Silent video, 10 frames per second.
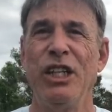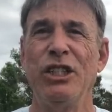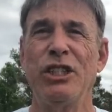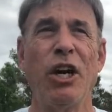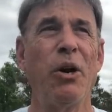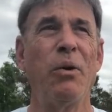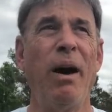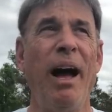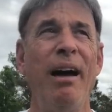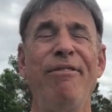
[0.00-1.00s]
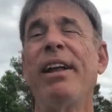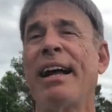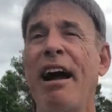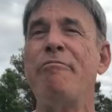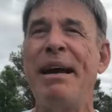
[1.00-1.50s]
So I feel
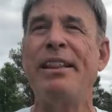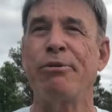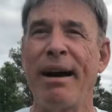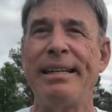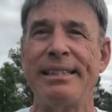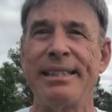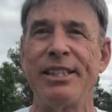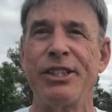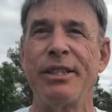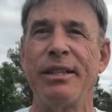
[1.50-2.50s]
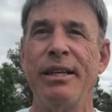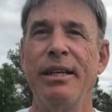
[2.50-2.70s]
like I've made the right decision,